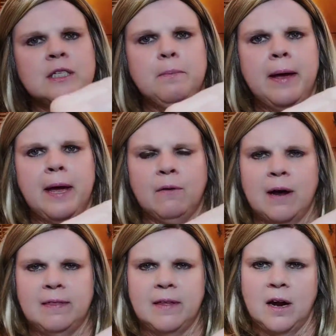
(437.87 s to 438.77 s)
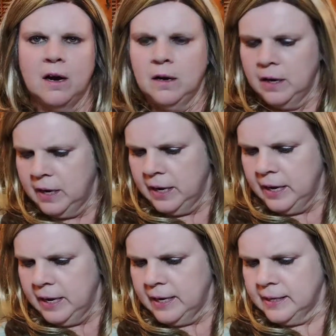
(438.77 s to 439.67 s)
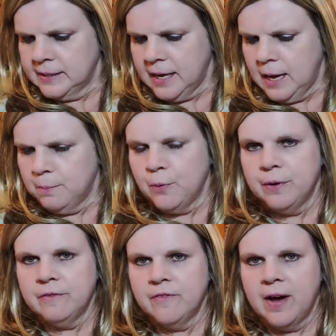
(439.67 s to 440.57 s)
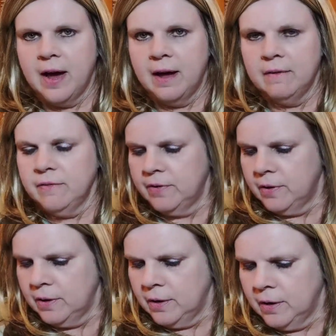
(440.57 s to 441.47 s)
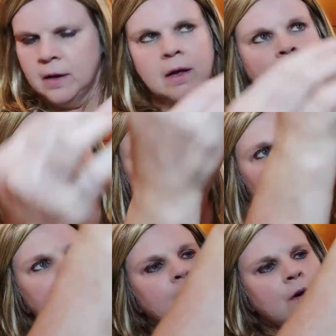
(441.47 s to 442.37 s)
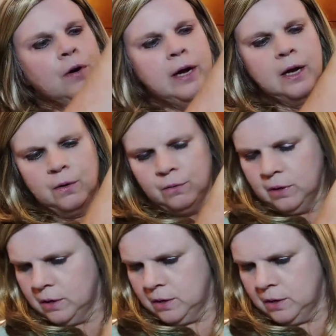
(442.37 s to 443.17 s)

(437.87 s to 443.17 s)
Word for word: the bang right there, is 8.5 the crown